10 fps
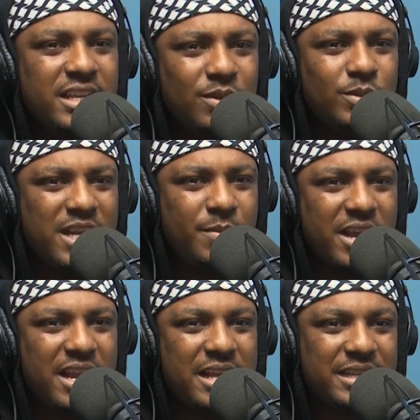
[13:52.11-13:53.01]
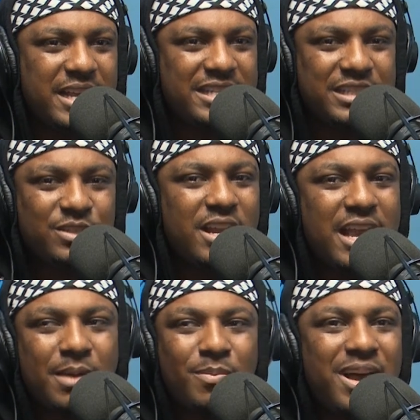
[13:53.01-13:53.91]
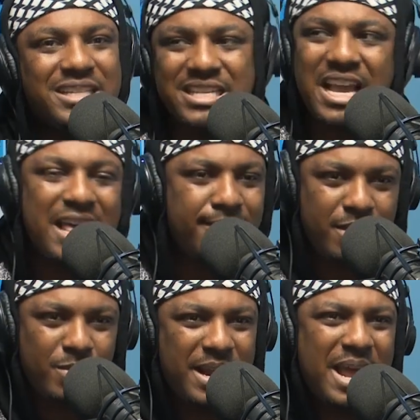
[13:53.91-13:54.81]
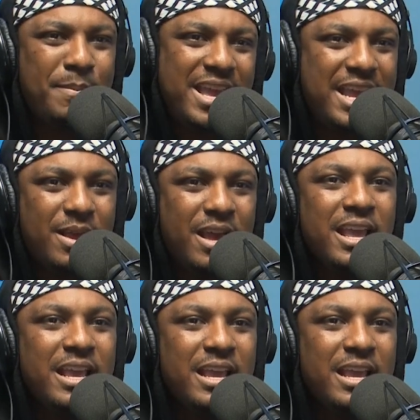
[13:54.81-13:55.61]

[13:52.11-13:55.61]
To the mechanism. It is not like a party anthem. Ghana,